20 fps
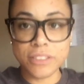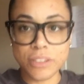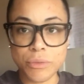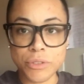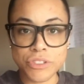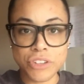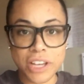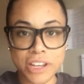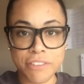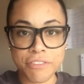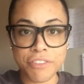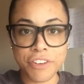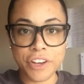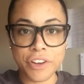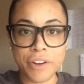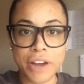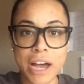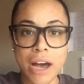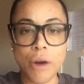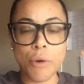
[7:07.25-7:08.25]
so we're trying to
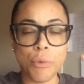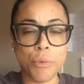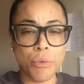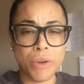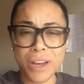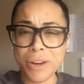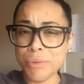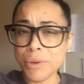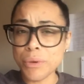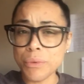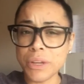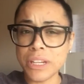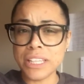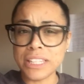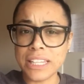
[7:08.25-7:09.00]
figure out where we wanna